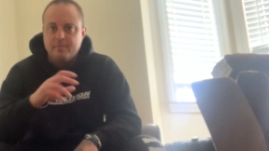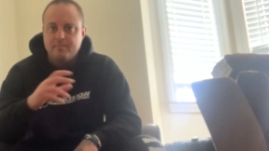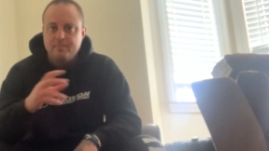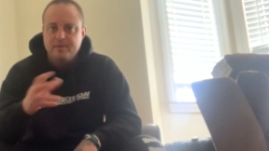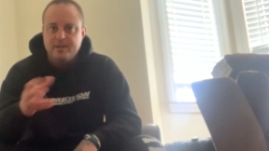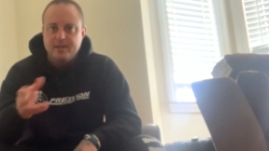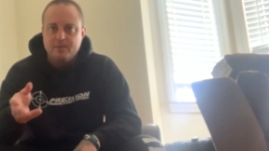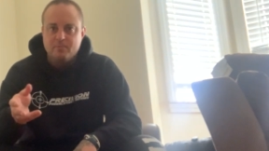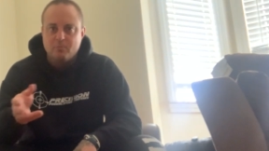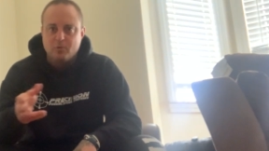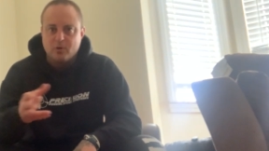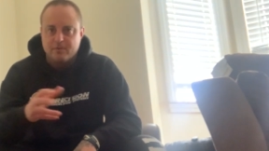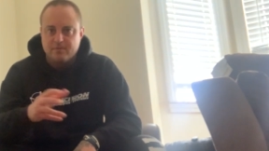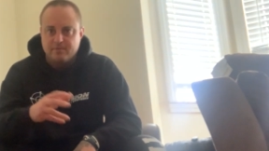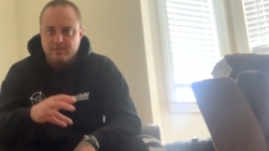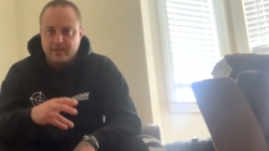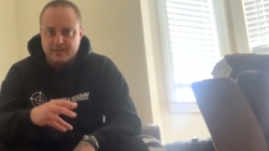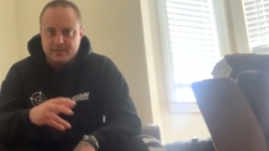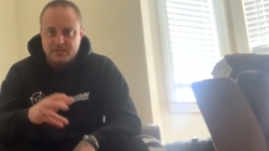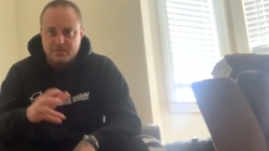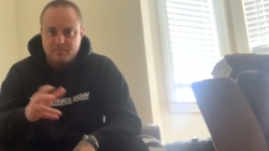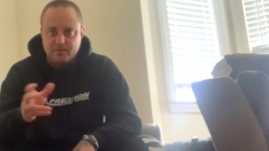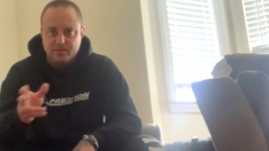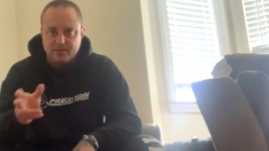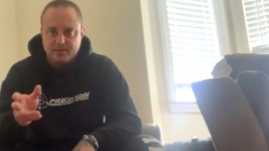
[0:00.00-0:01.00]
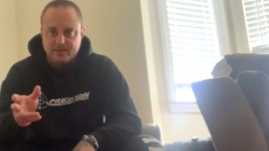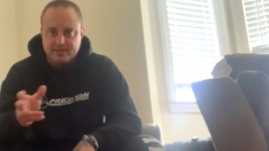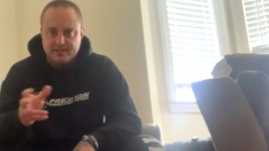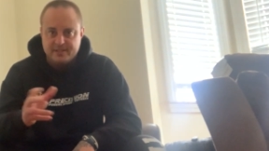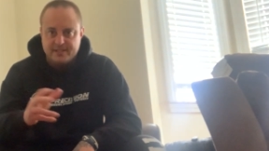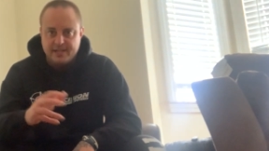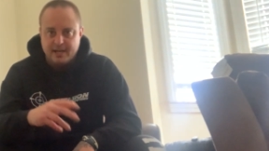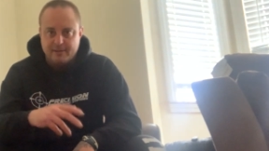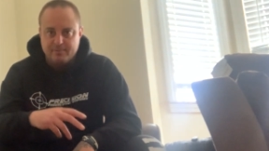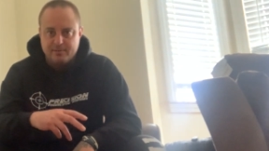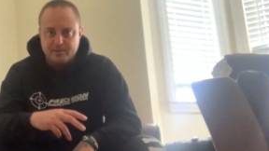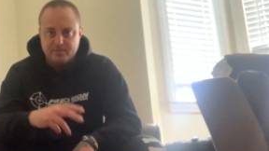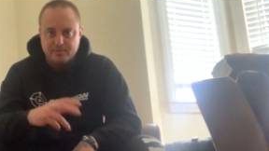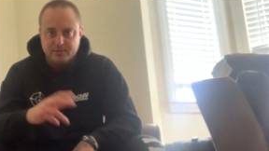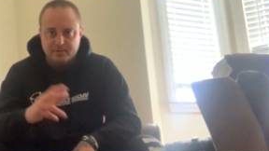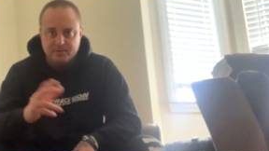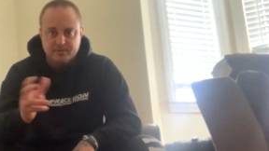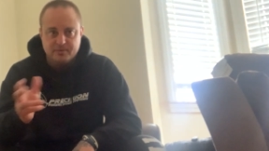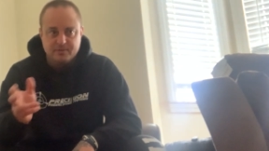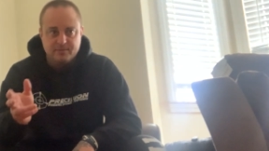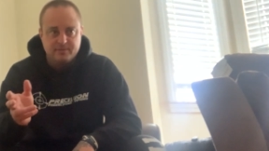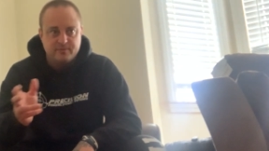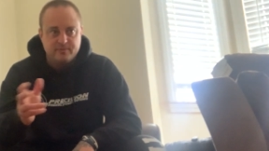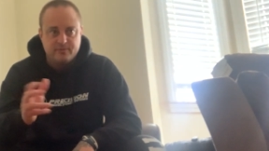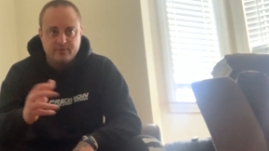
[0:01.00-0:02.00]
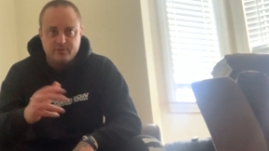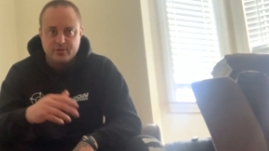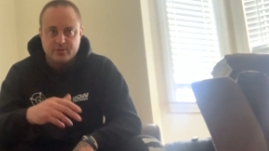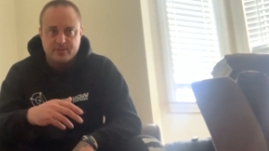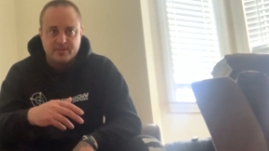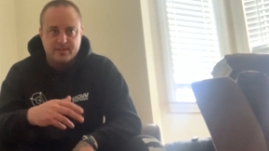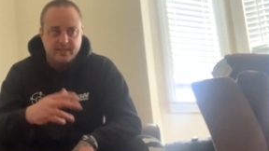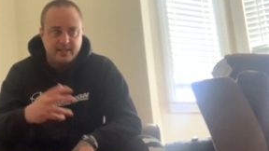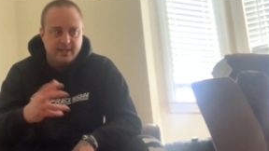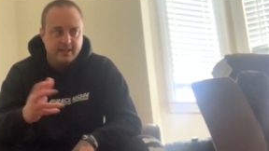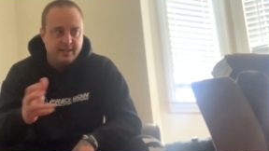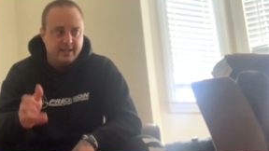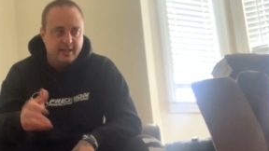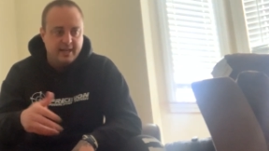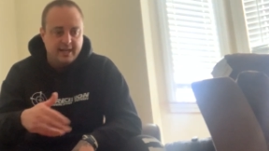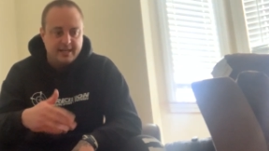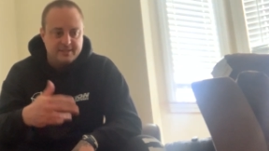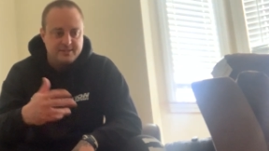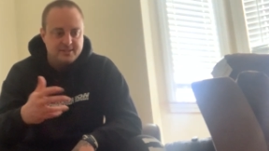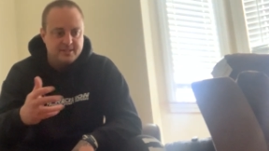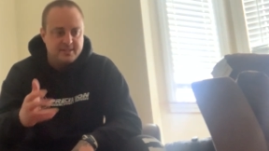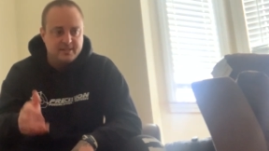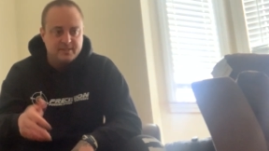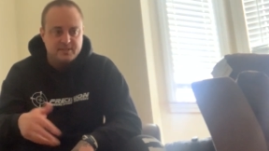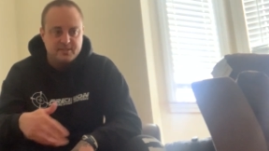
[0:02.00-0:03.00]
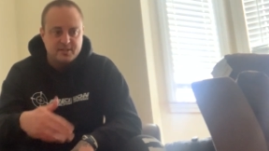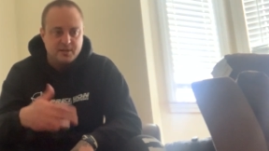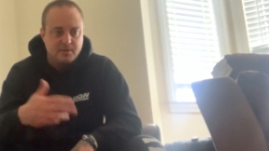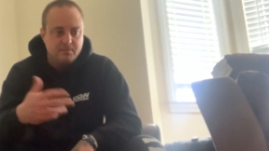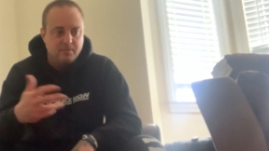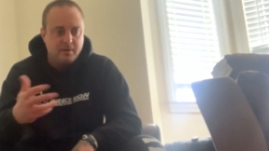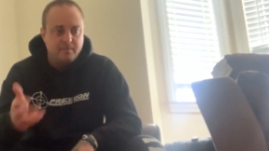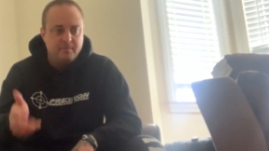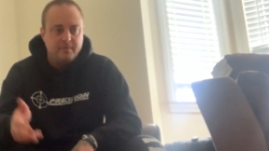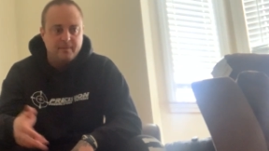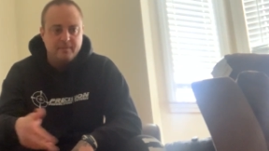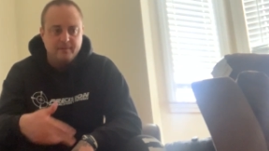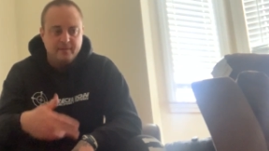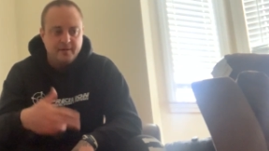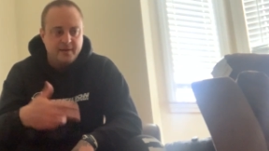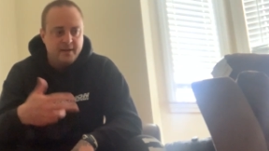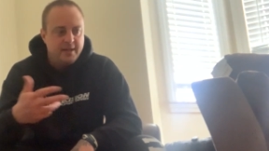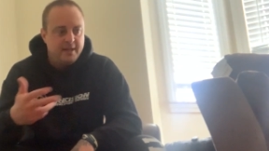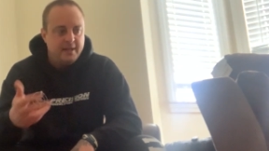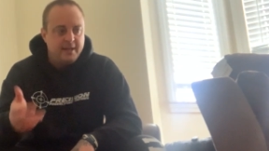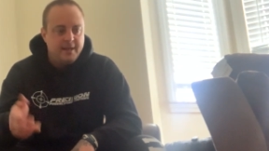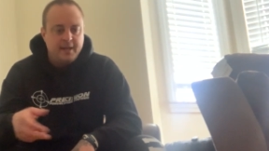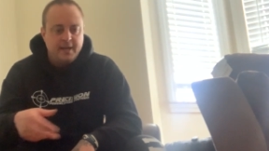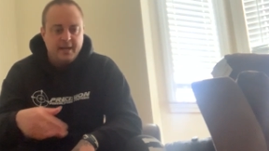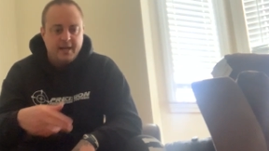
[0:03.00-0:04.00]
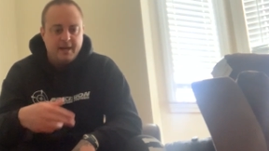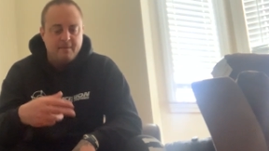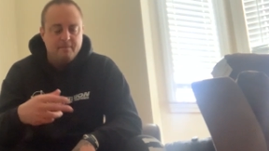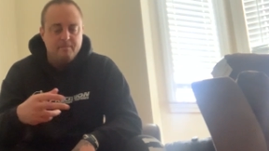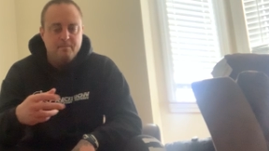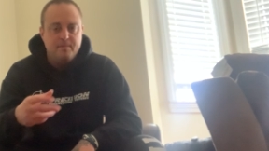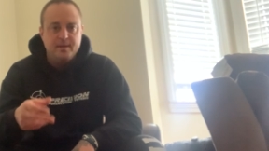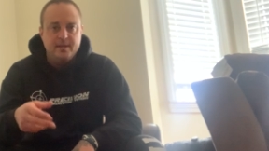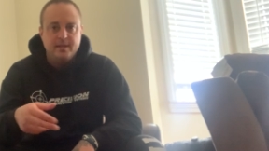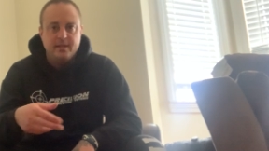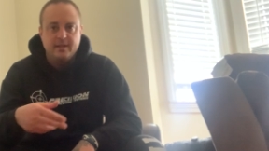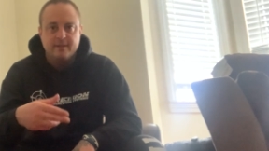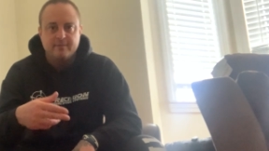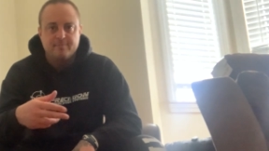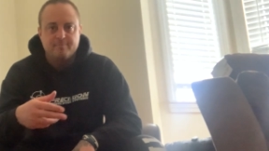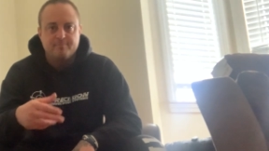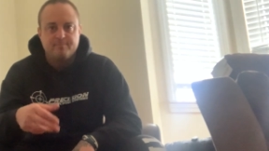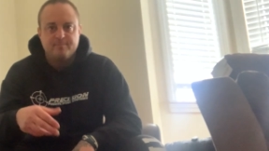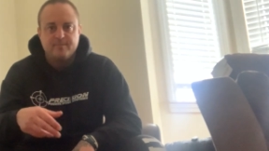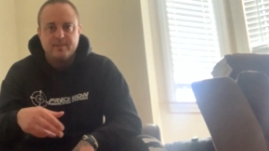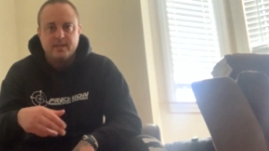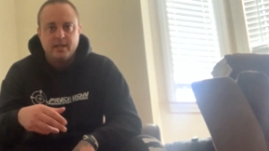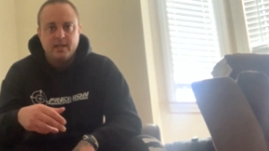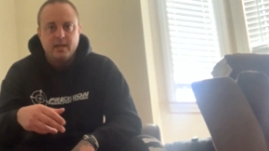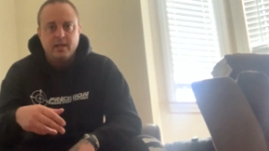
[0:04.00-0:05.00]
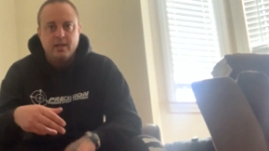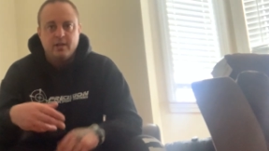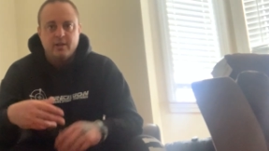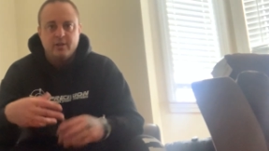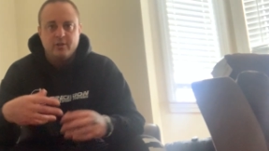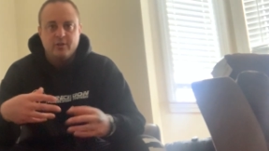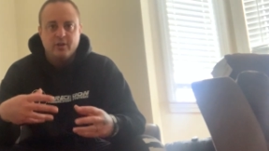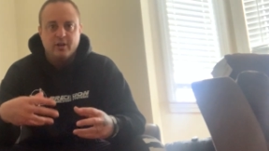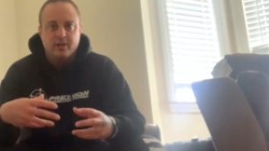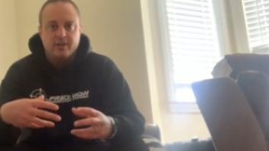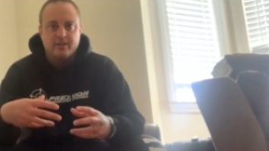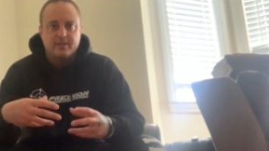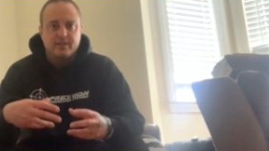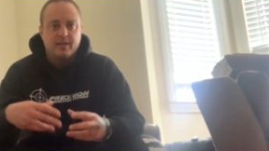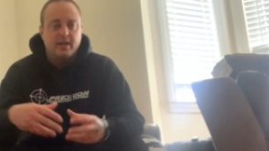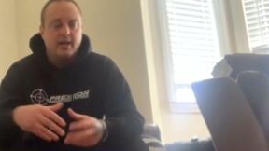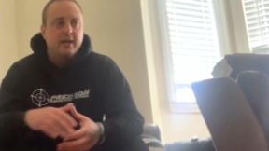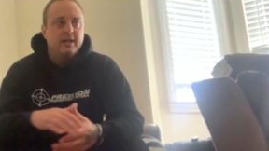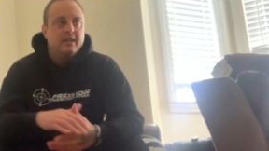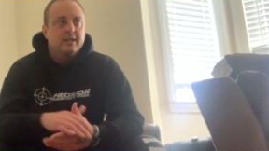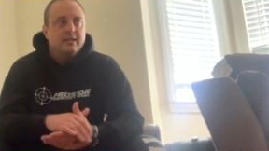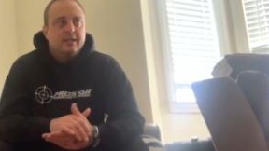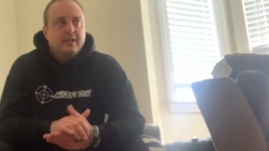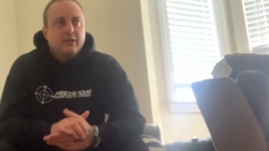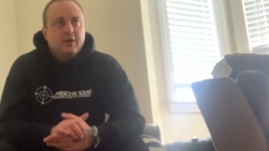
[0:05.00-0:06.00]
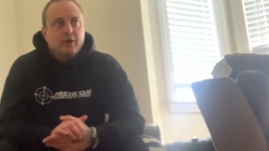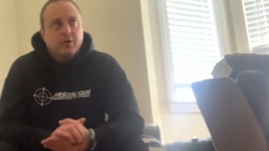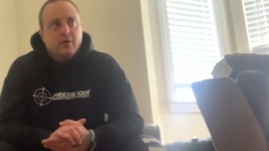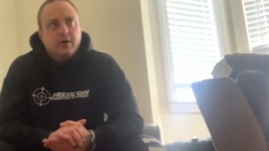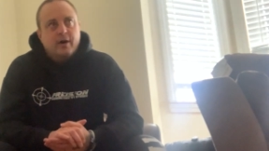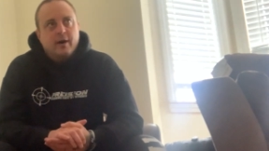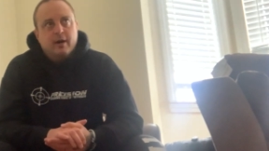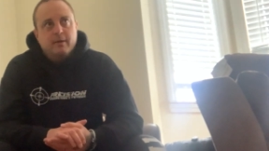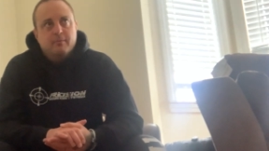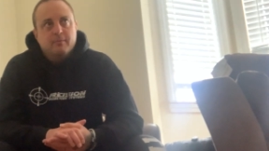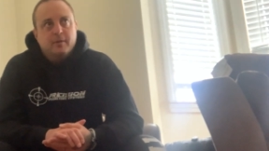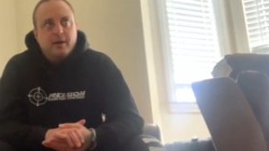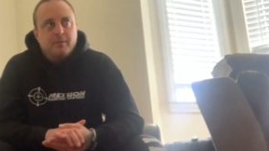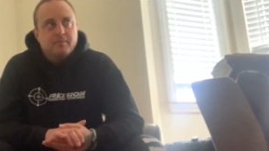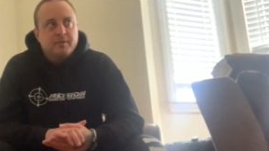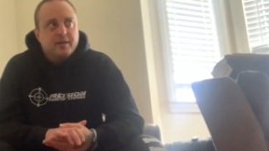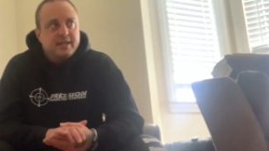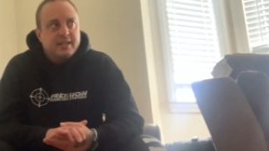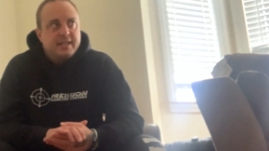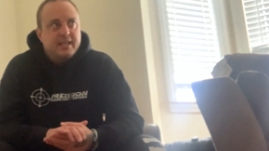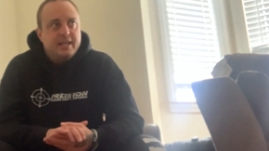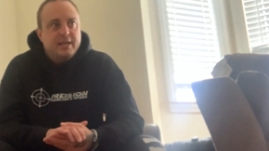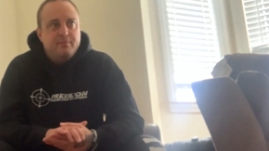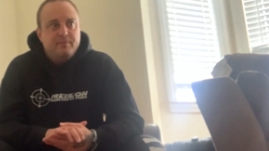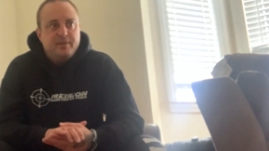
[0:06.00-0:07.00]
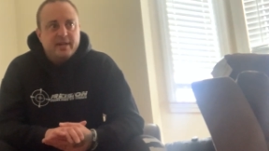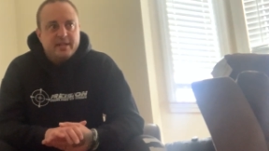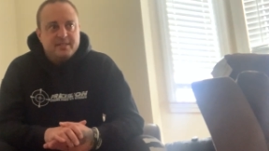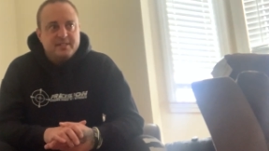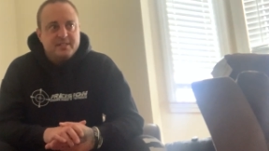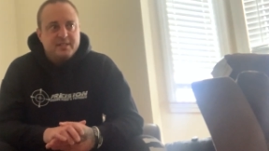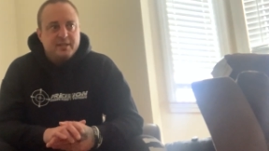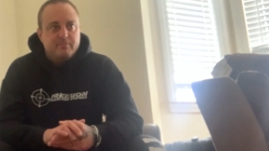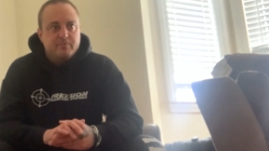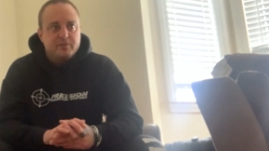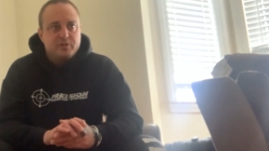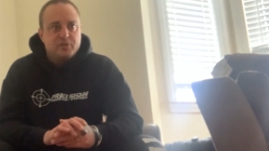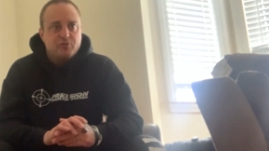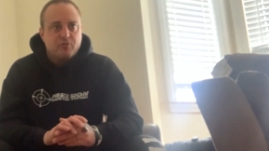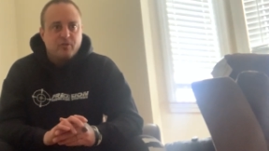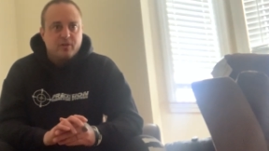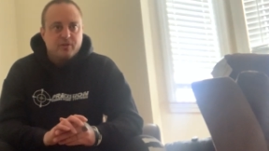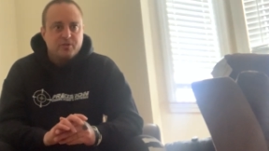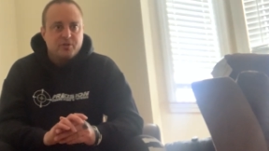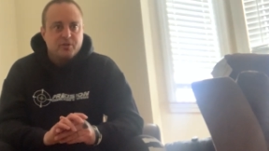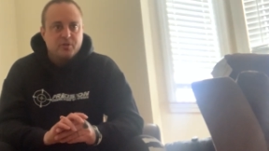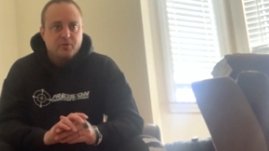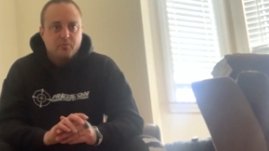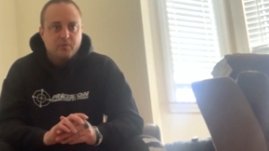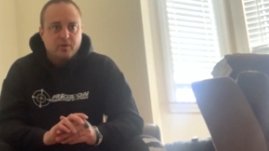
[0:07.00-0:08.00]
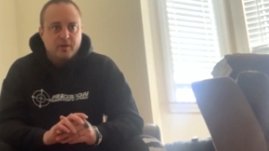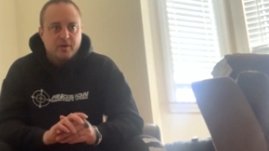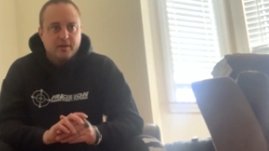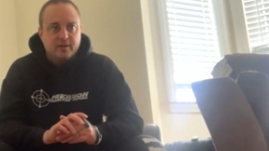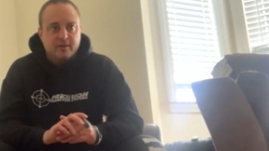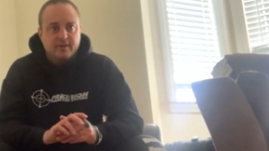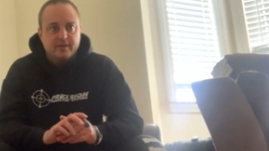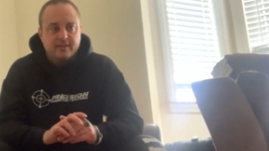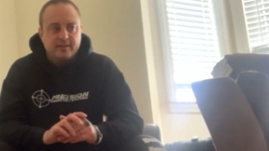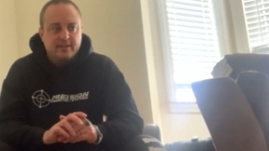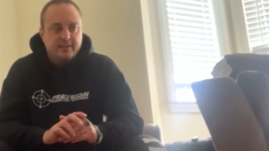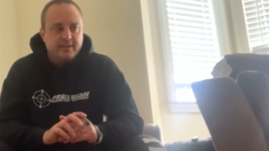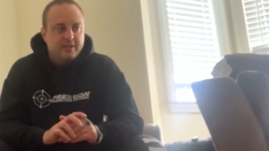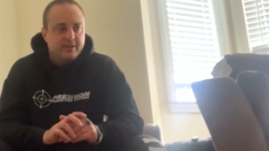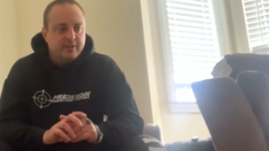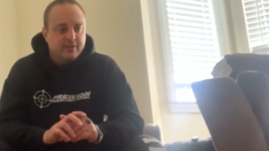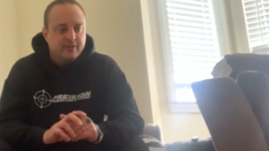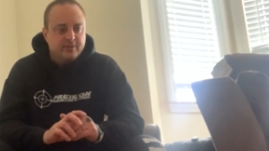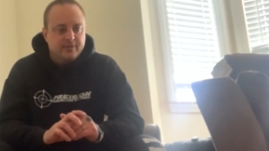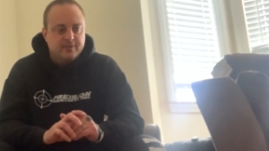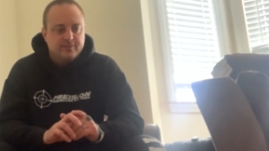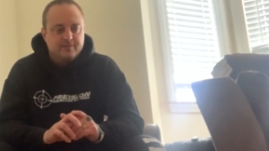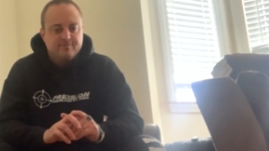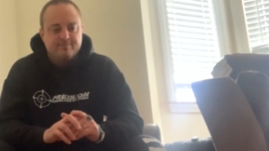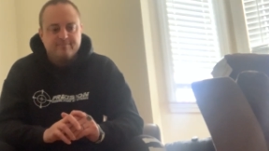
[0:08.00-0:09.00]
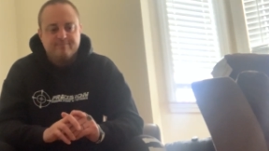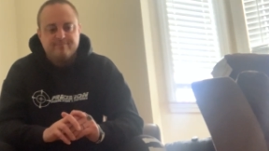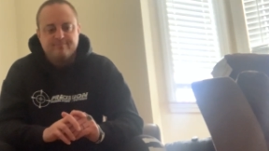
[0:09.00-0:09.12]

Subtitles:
being more flexible and adaptable just as things come up and being not, you know, I'm going to keep that same structure where, you know,